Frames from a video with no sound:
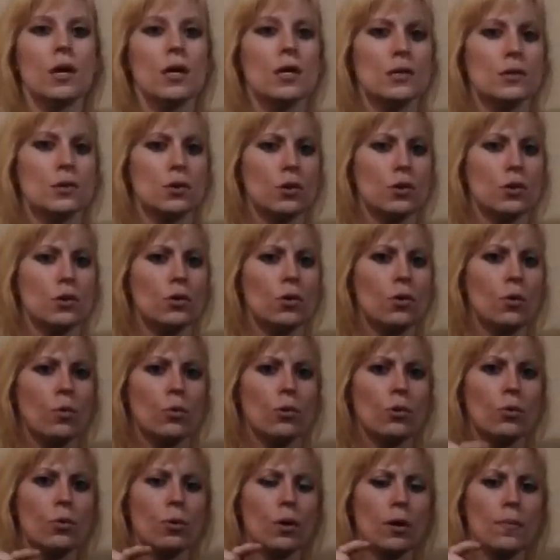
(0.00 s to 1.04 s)
So
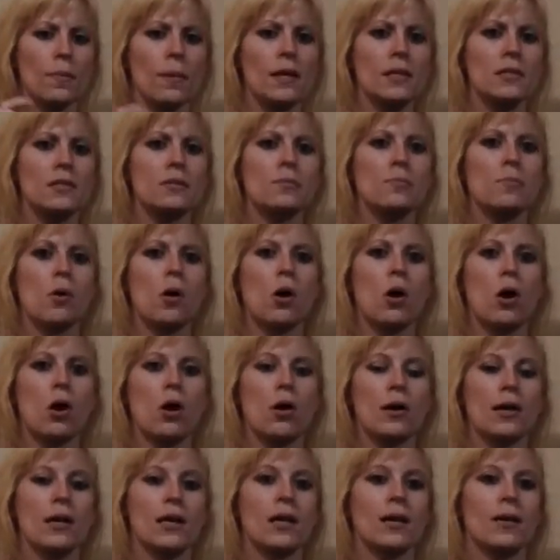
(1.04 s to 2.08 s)
you'll want to make
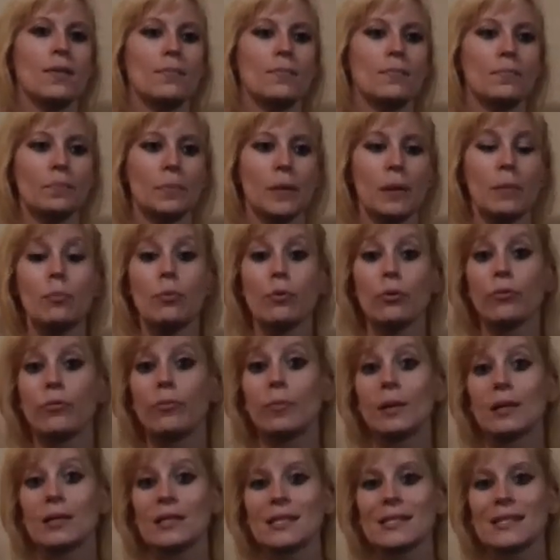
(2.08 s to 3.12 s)
small
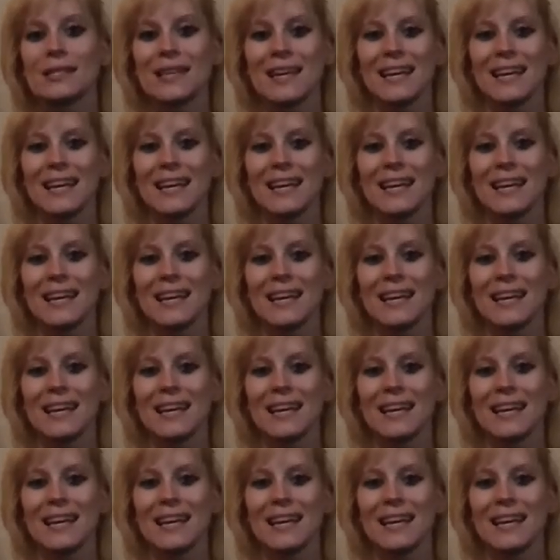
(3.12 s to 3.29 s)
improvements.